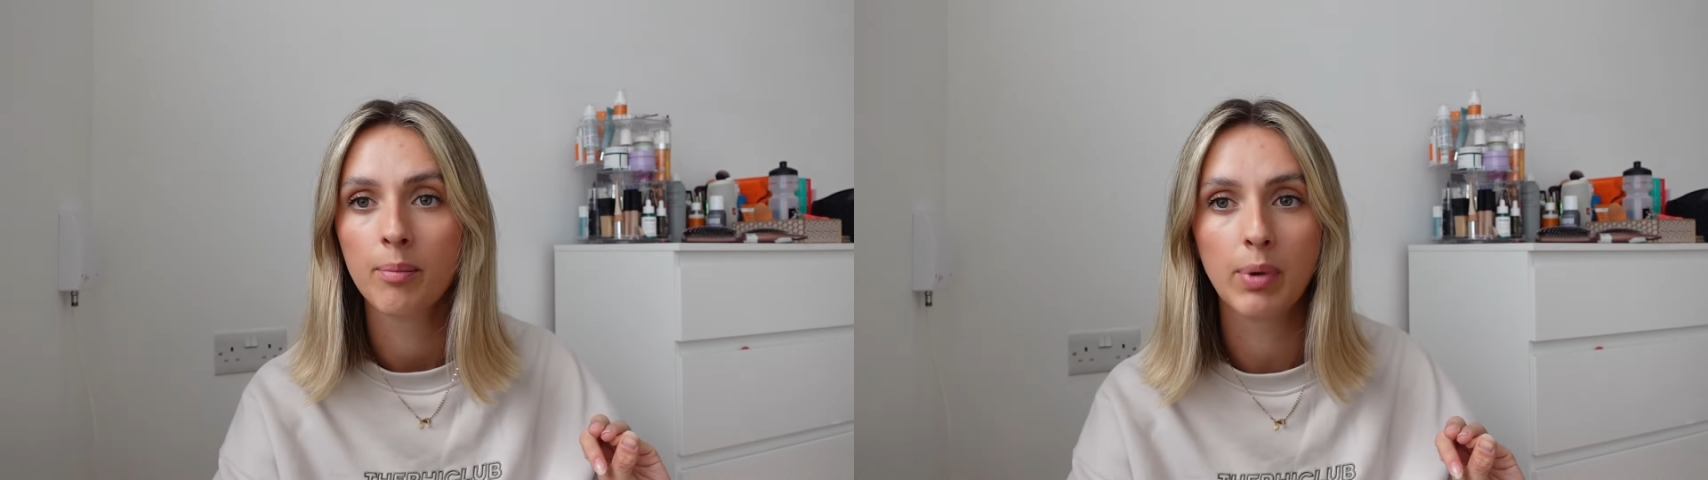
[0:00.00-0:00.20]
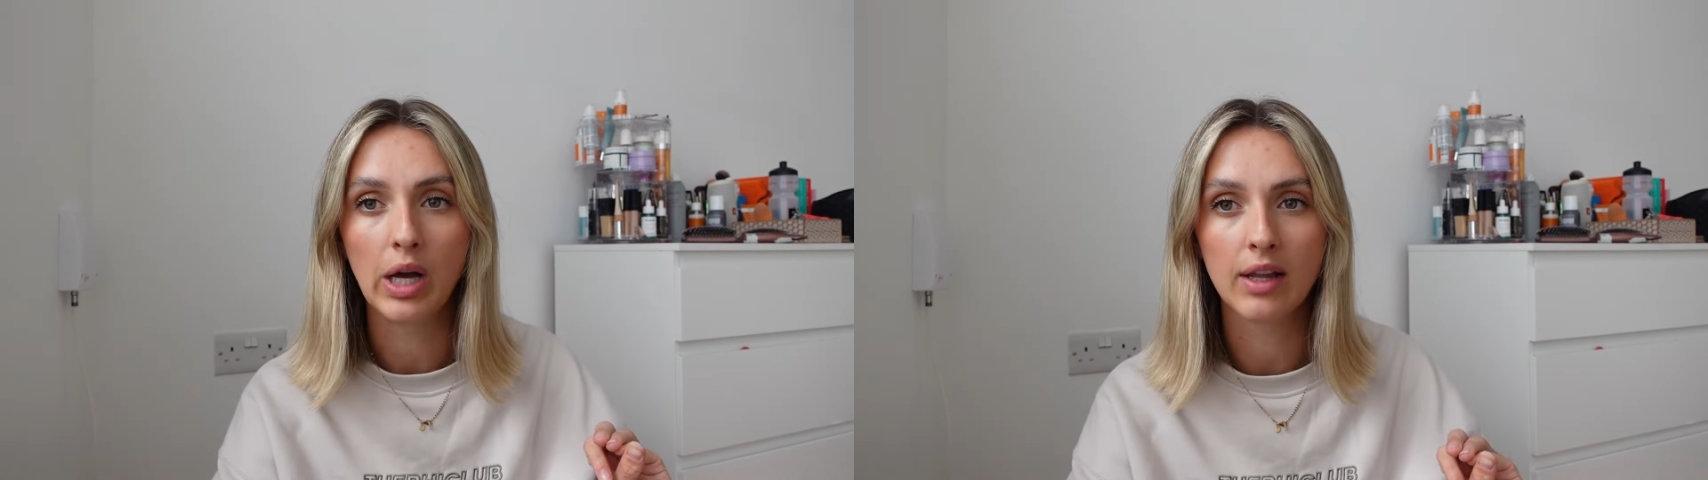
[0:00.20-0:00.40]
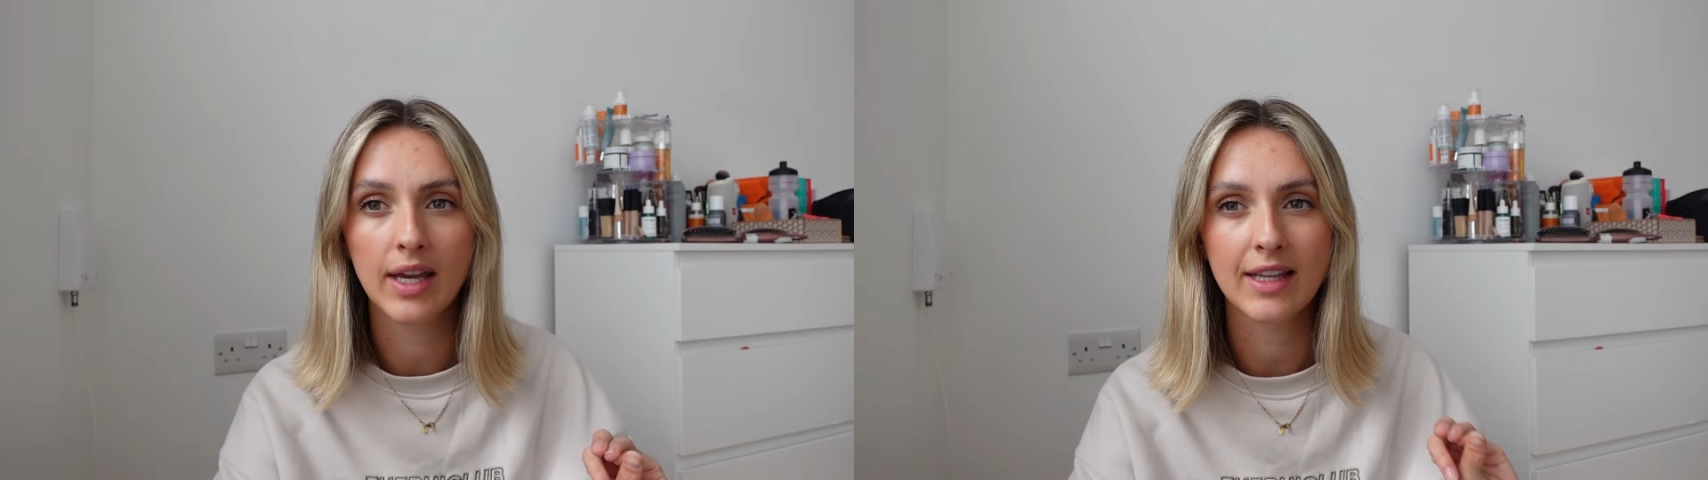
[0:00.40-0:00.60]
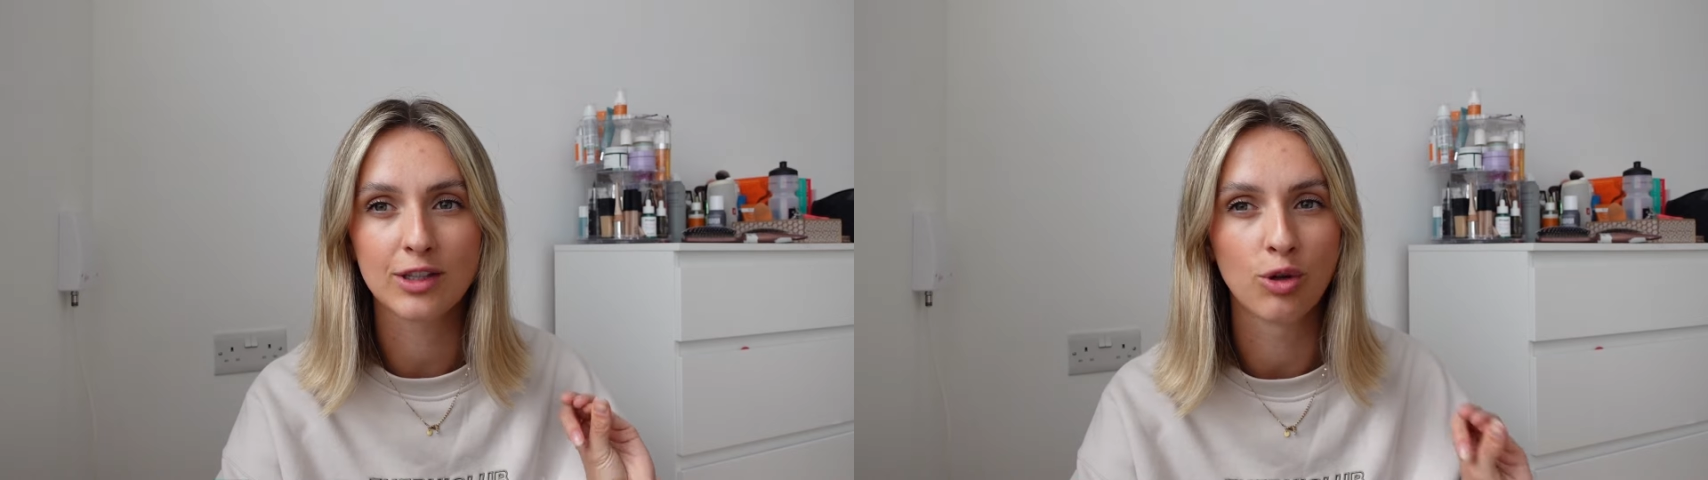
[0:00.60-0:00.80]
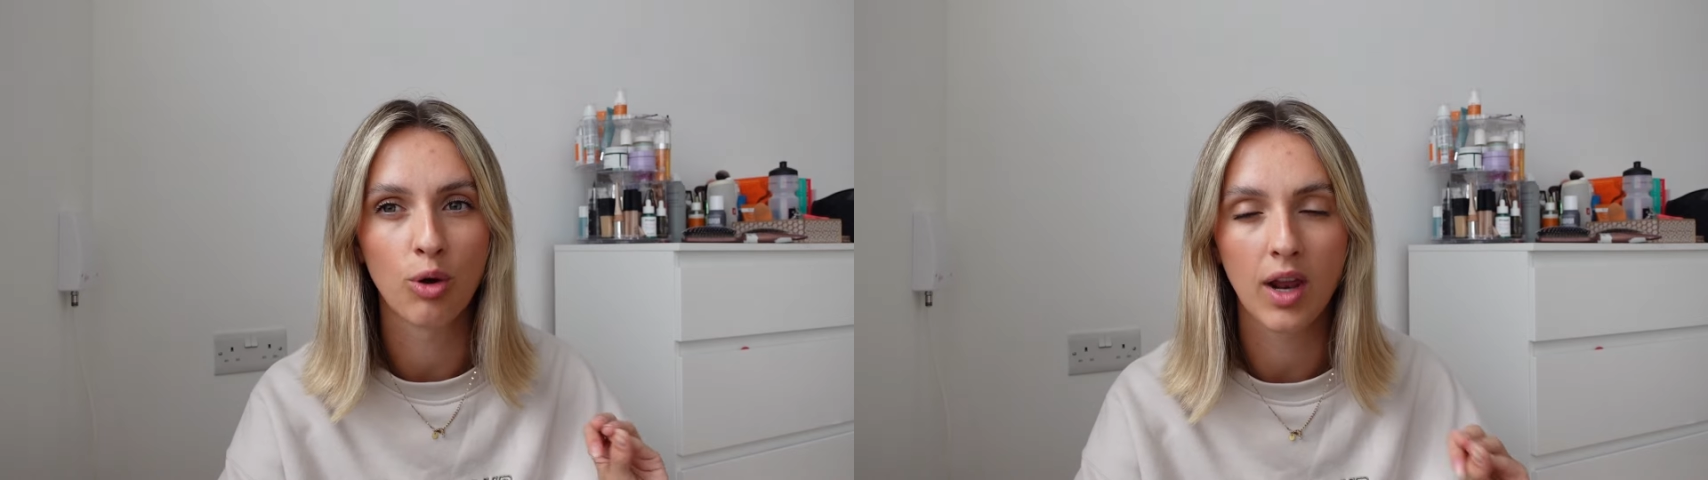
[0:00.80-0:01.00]
but
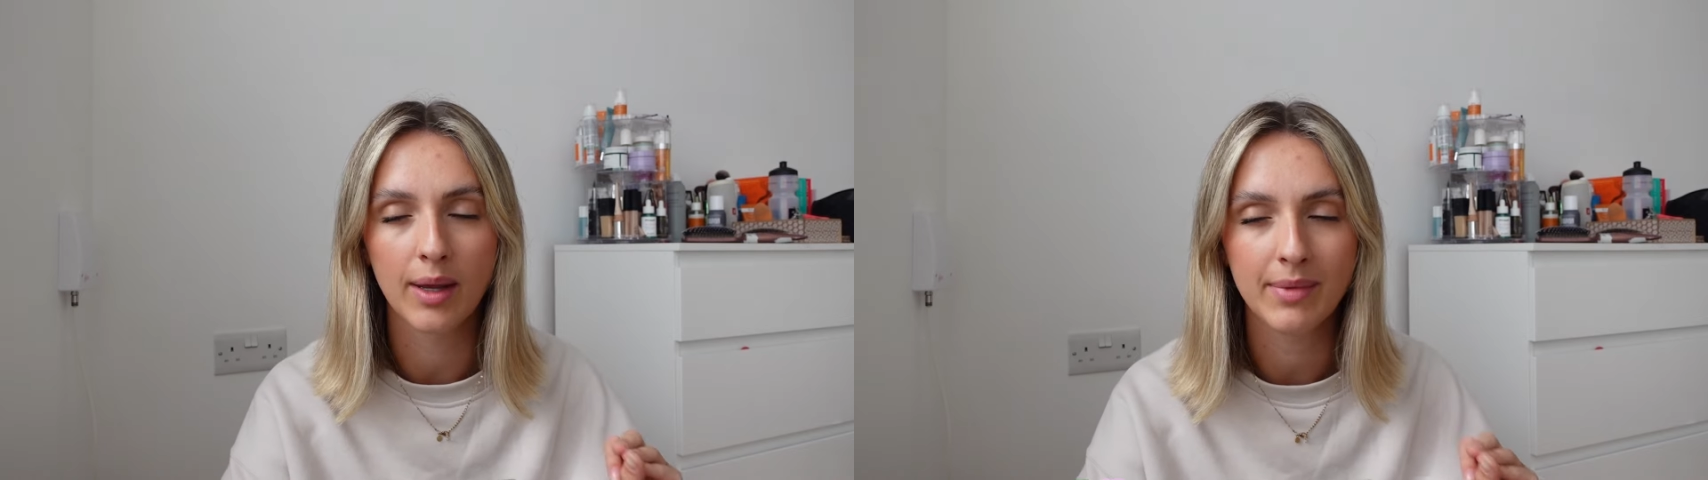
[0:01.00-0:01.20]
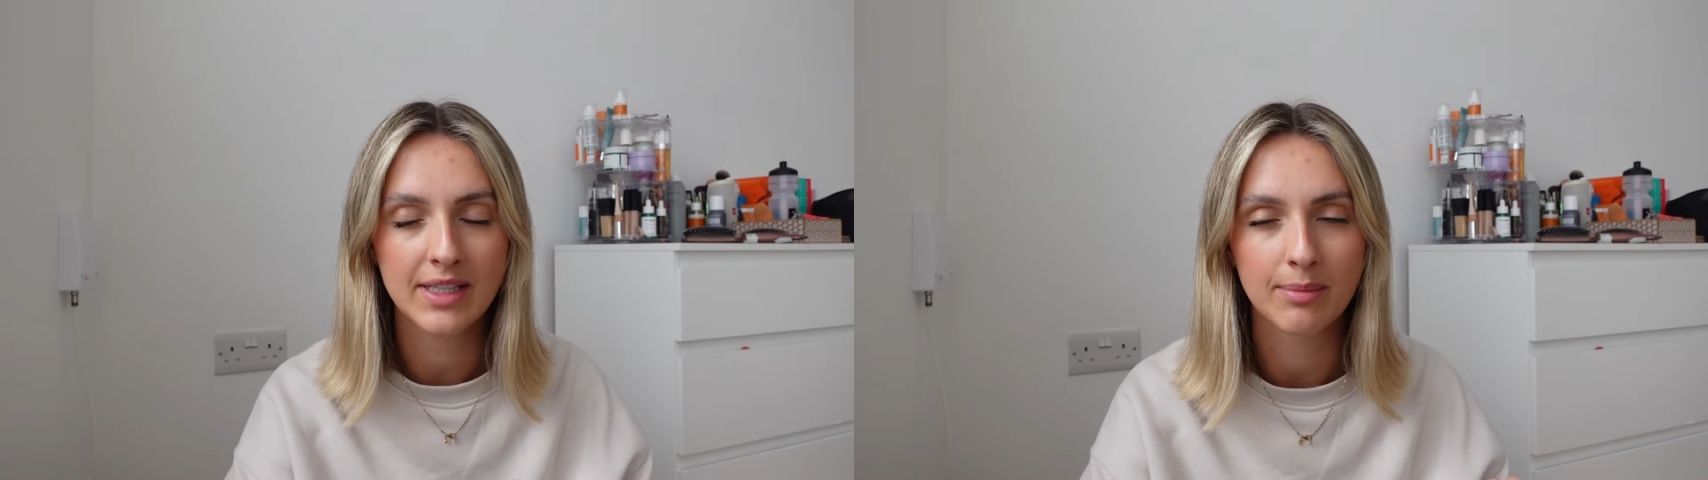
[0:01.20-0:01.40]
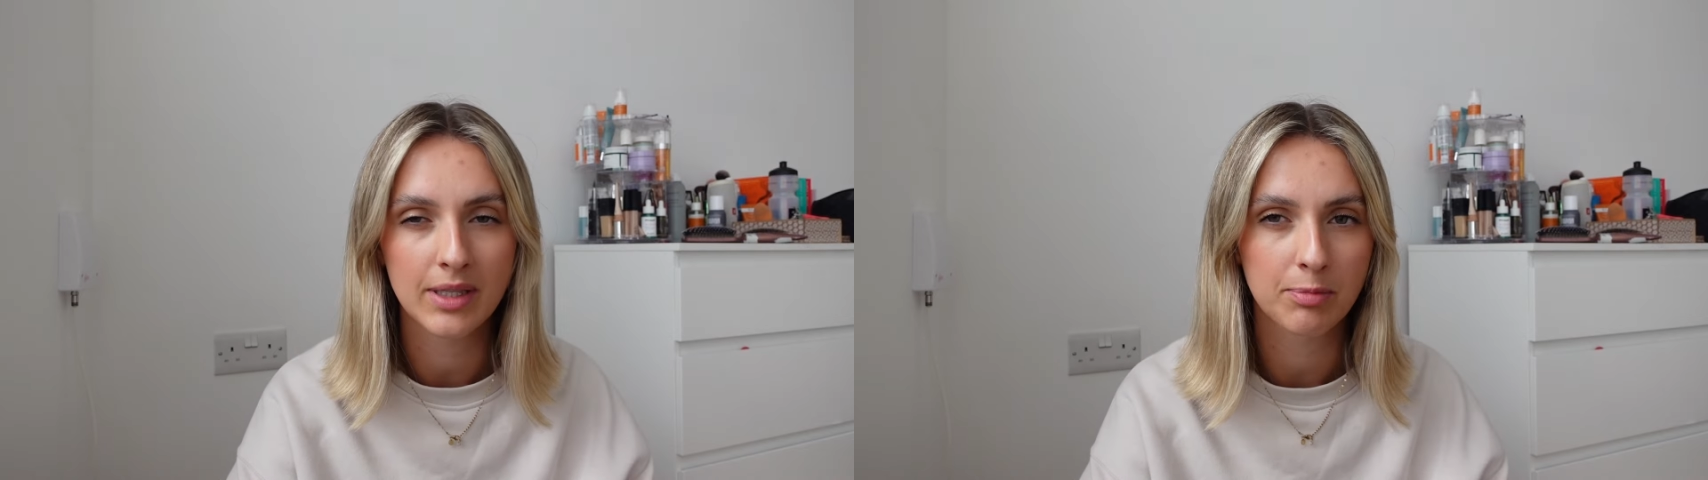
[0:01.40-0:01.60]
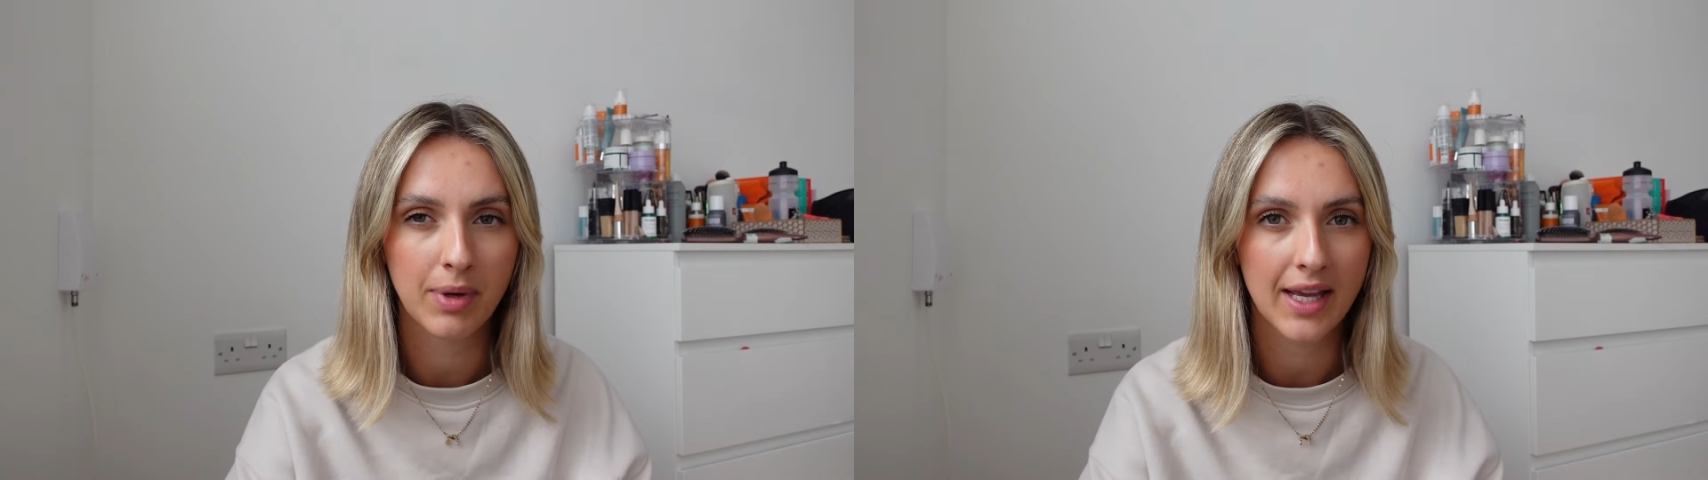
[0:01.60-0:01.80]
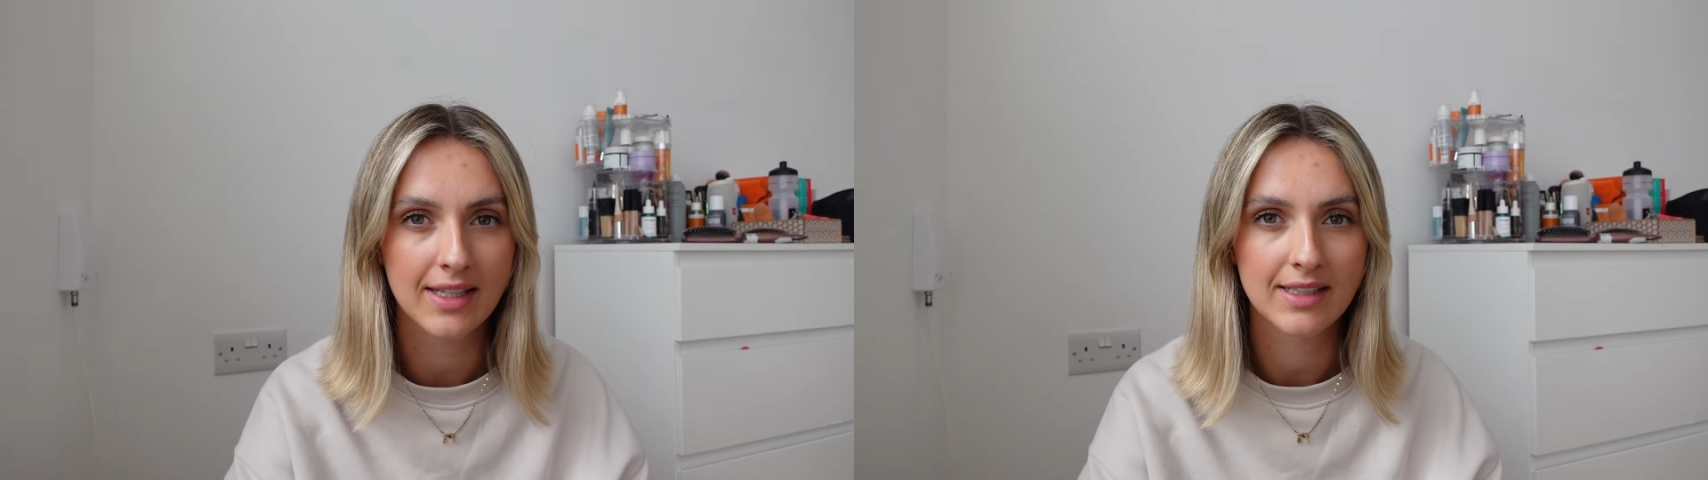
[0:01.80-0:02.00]
it's not like me to
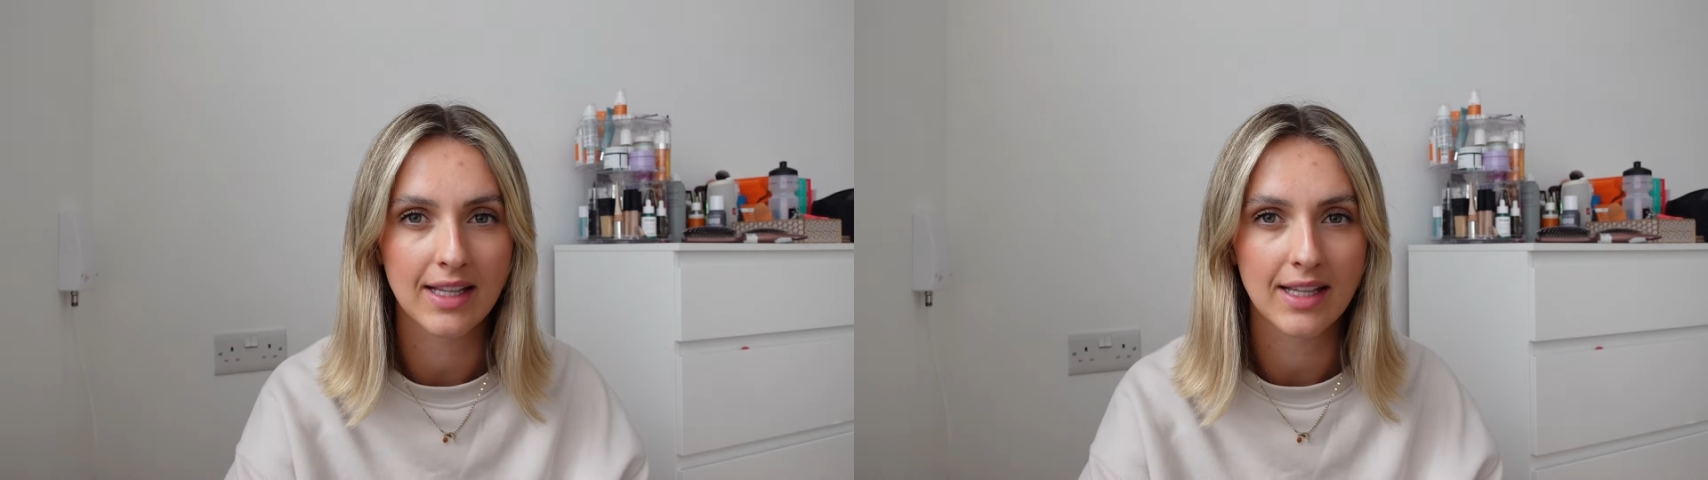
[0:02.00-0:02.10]
misplace